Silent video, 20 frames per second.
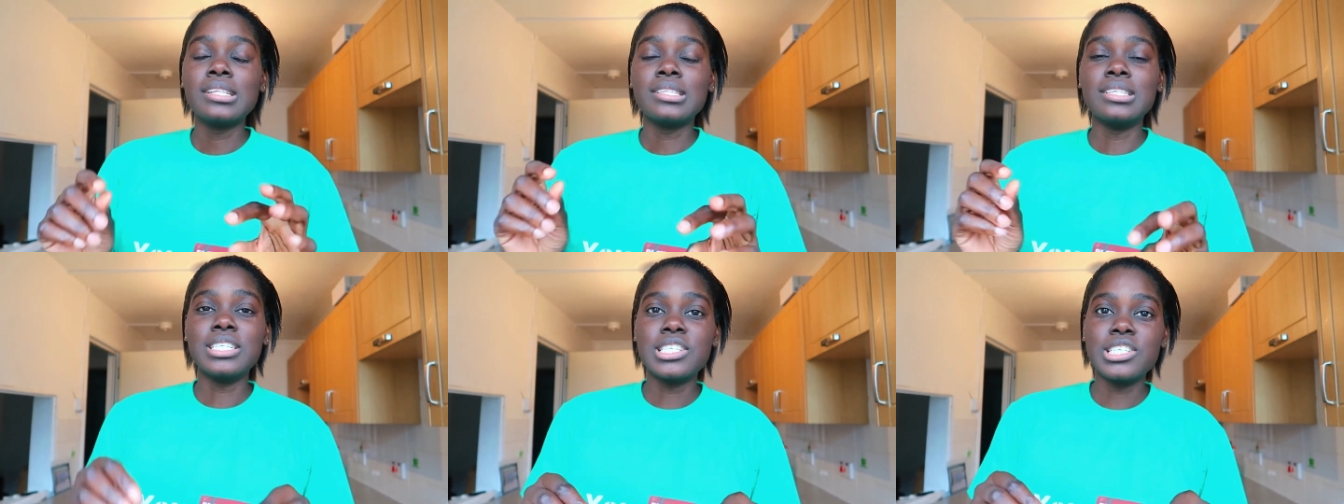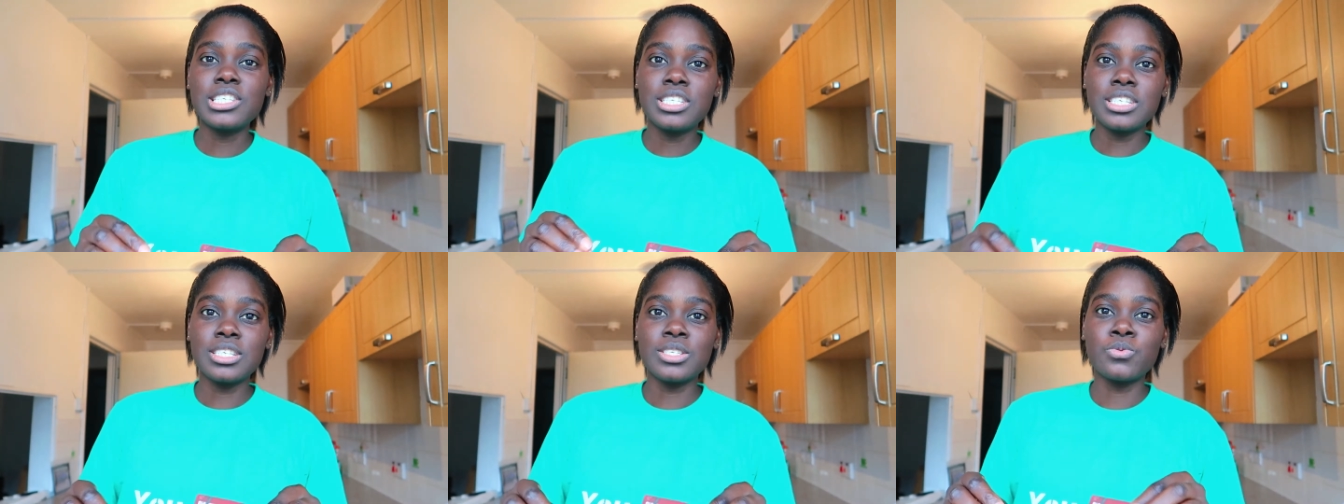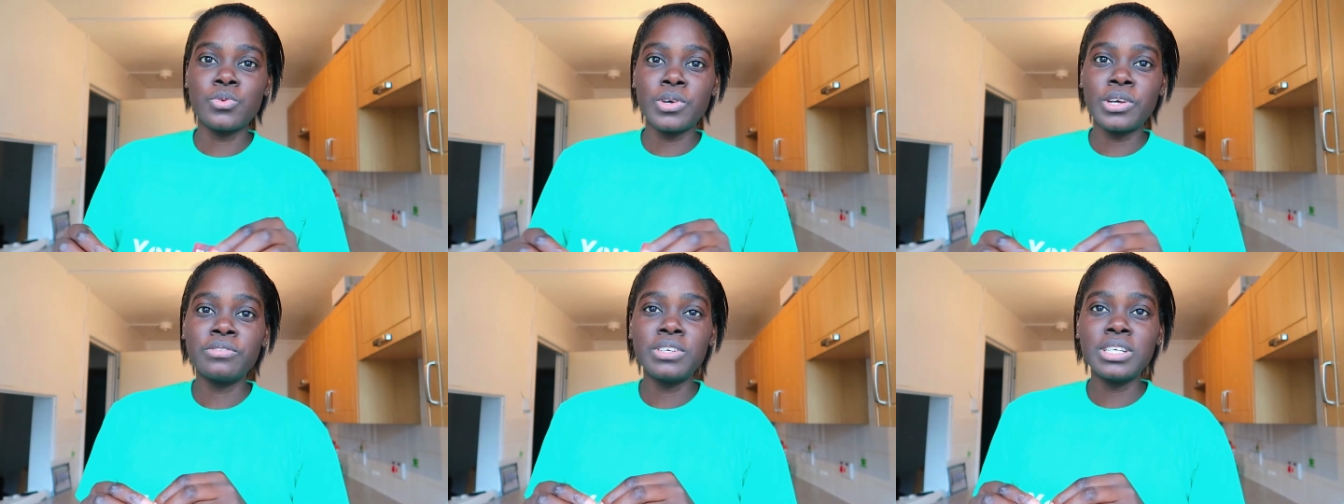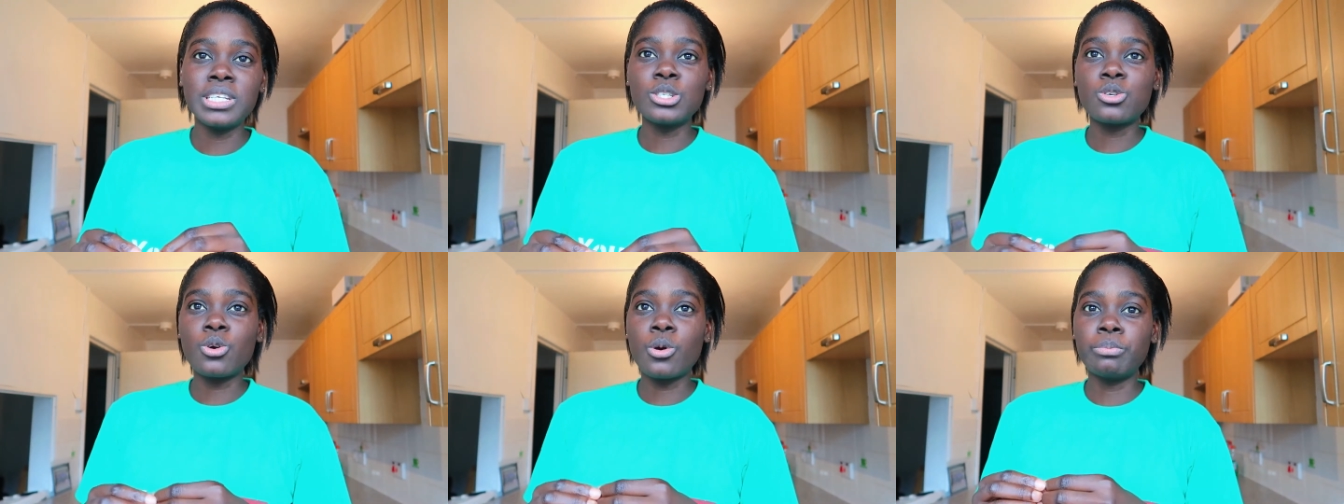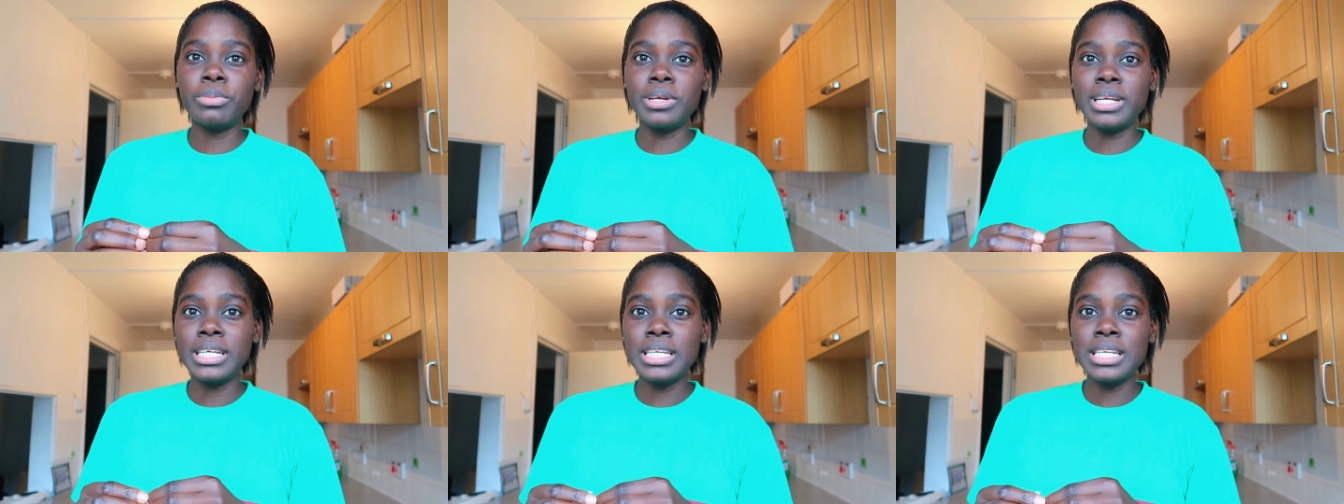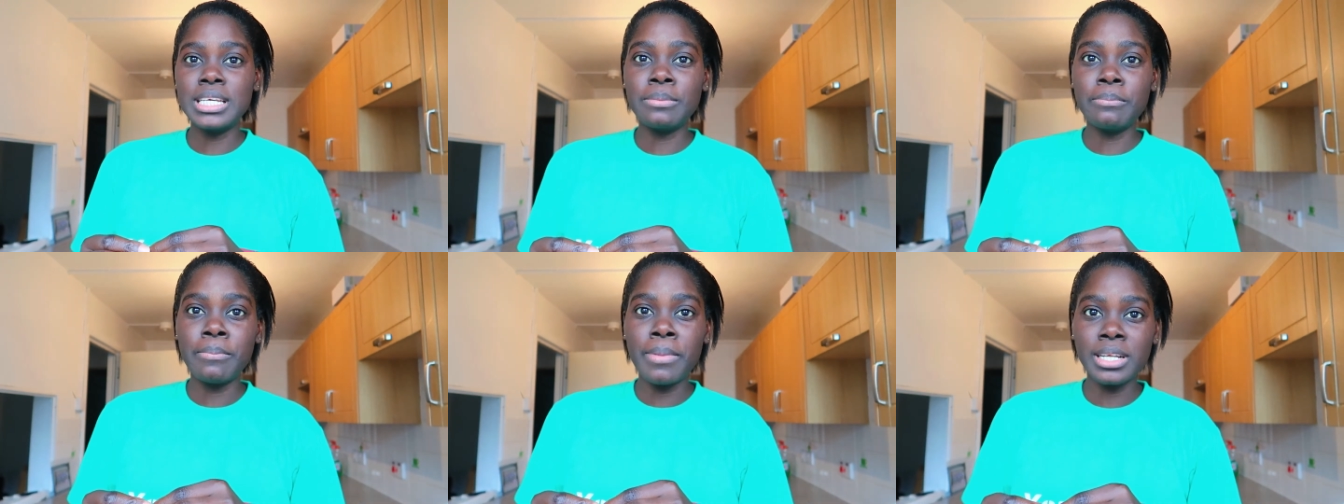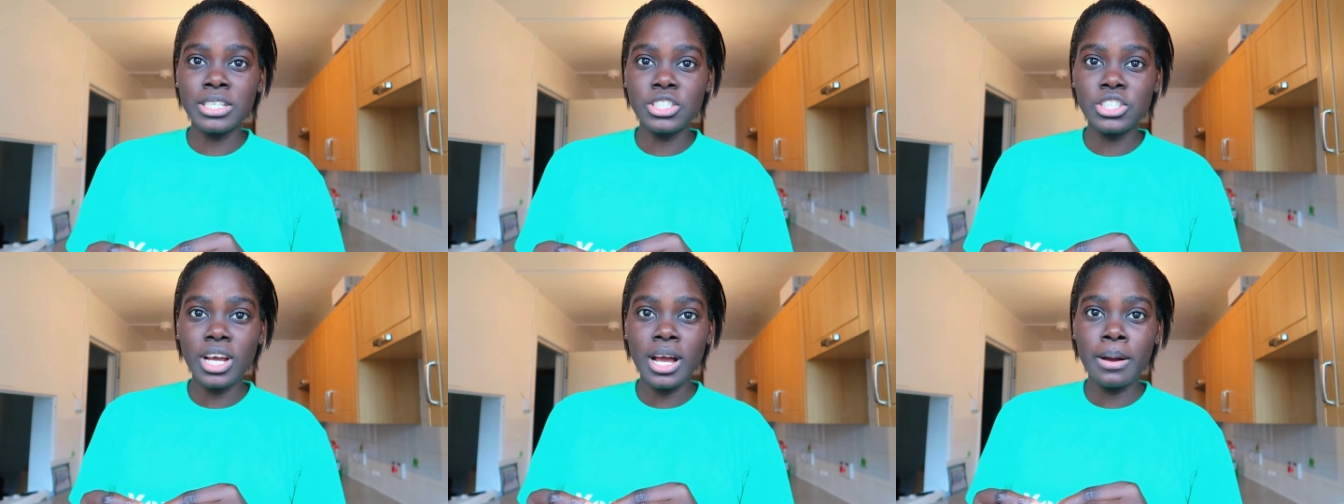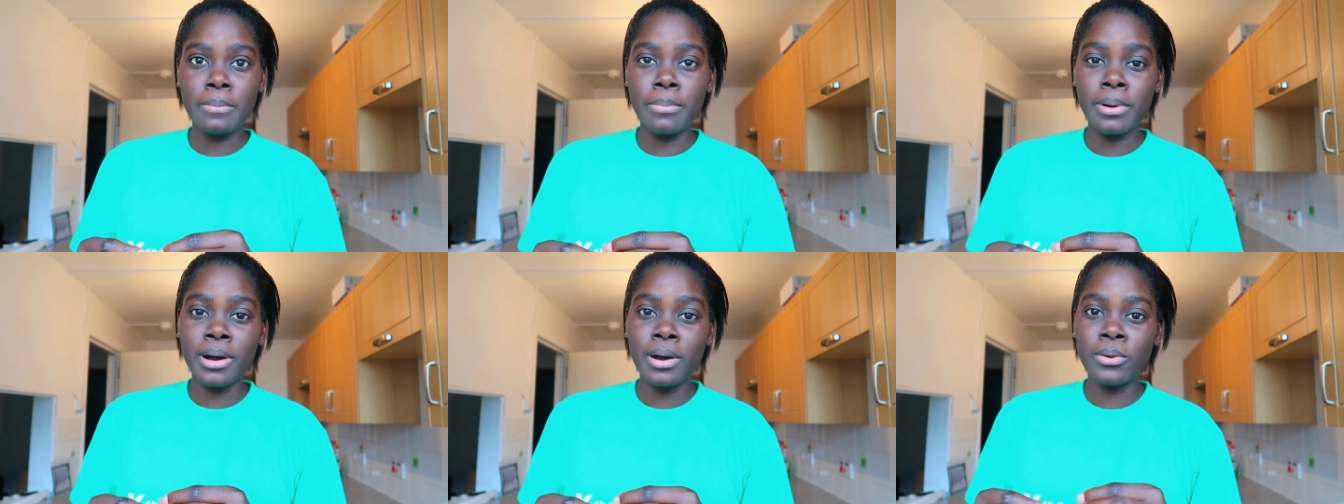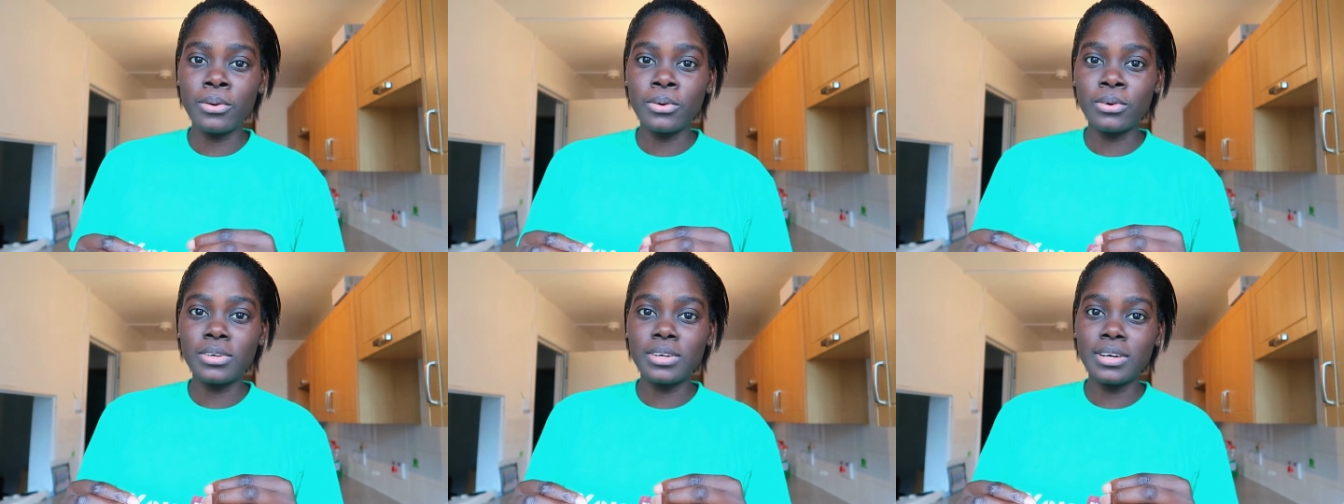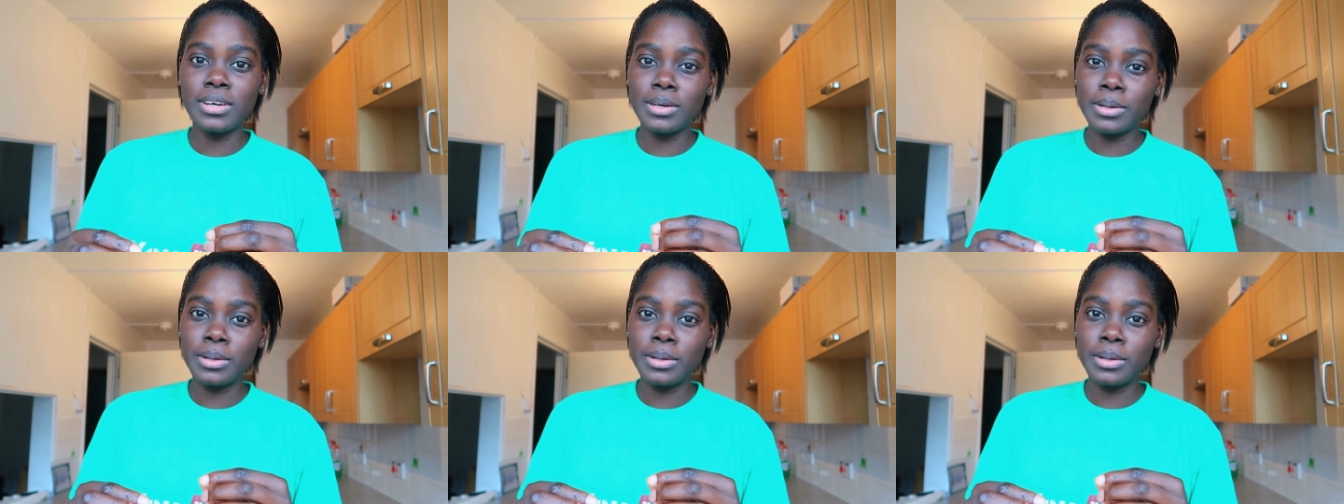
the teachers were really complaining much about